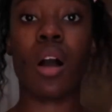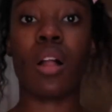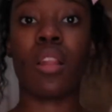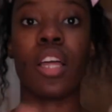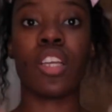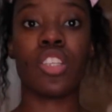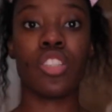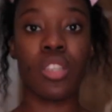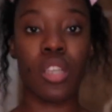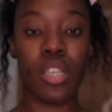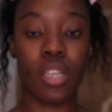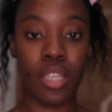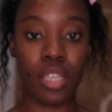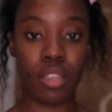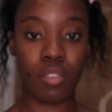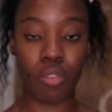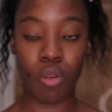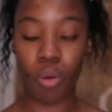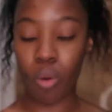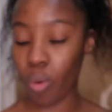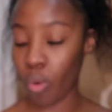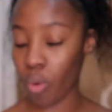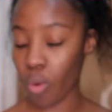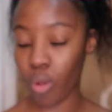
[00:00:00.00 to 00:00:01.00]
I'll actually leave
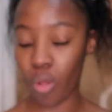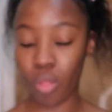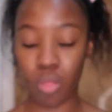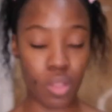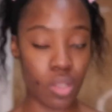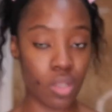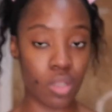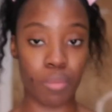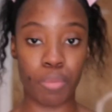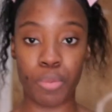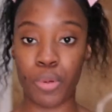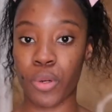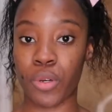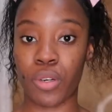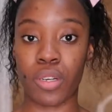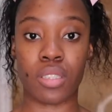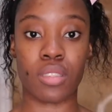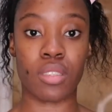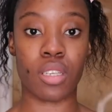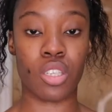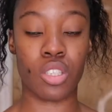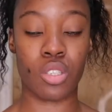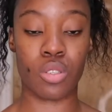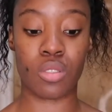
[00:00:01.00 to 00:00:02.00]
all the
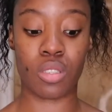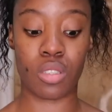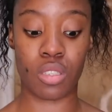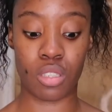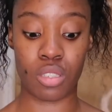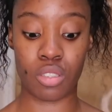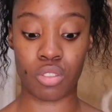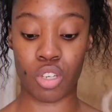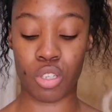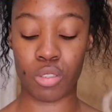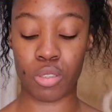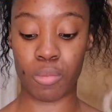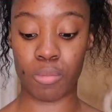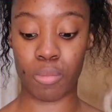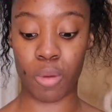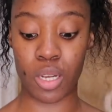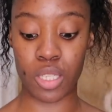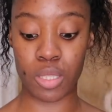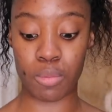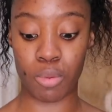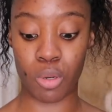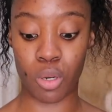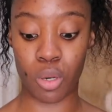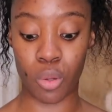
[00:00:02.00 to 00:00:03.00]
products I use in the description
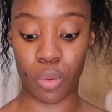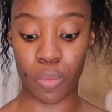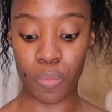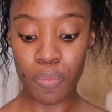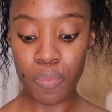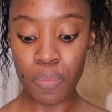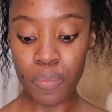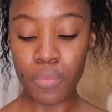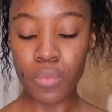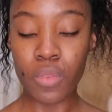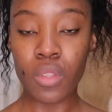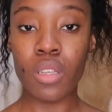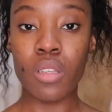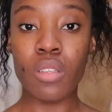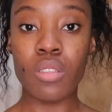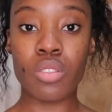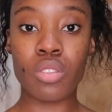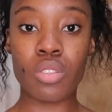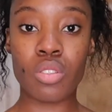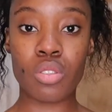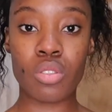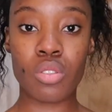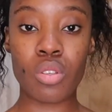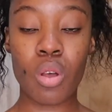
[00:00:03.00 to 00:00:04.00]
box below.
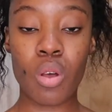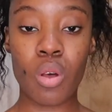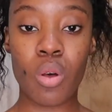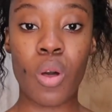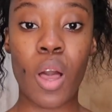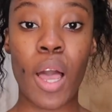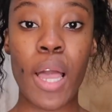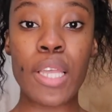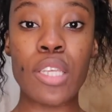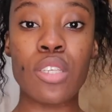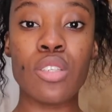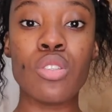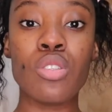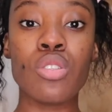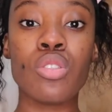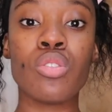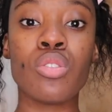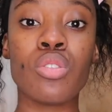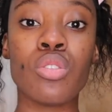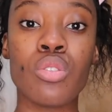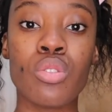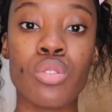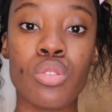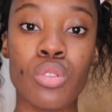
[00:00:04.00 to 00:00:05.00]
So I
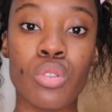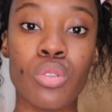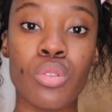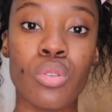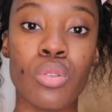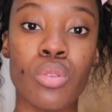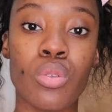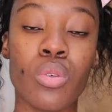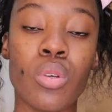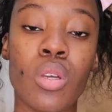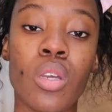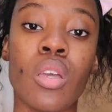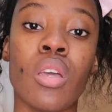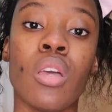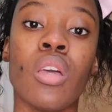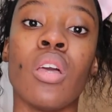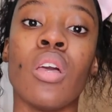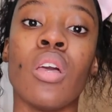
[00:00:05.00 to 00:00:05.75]
used to do